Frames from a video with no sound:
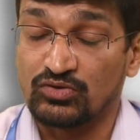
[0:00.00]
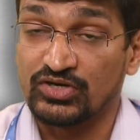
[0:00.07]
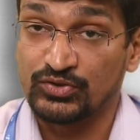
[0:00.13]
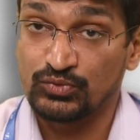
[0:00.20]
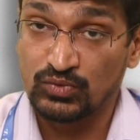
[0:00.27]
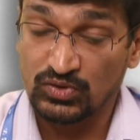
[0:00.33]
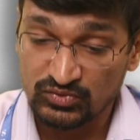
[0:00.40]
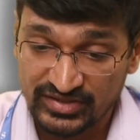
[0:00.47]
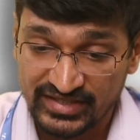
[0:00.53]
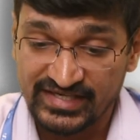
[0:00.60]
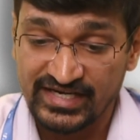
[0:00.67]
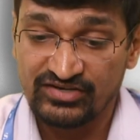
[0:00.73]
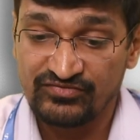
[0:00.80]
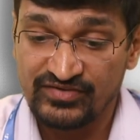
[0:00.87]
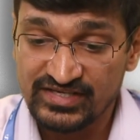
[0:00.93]
or equal to
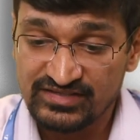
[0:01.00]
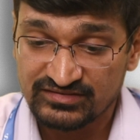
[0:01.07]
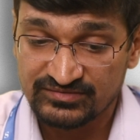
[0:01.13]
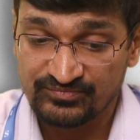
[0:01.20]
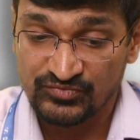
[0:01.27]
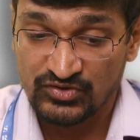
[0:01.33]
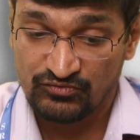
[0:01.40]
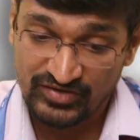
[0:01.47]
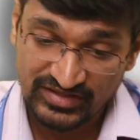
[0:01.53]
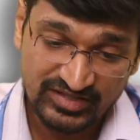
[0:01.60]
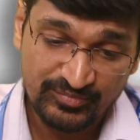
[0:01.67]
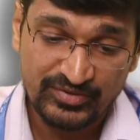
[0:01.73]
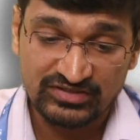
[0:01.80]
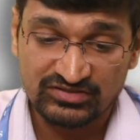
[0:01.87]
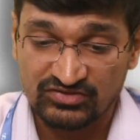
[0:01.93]
38 weeks with
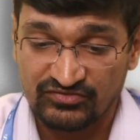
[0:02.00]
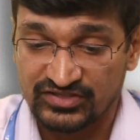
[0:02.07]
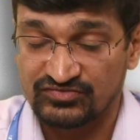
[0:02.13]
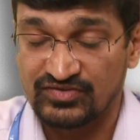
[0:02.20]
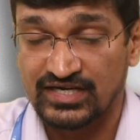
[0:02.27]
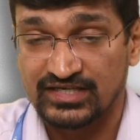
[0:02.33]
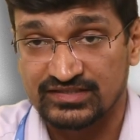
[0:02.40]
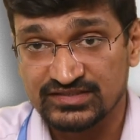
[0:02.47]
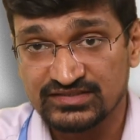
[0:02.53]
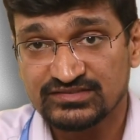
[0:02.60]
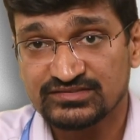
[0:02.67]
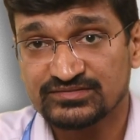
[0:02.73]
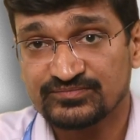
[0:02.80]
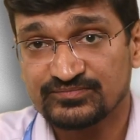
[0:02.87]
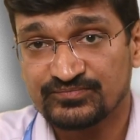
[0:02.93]
the presence of risk factors,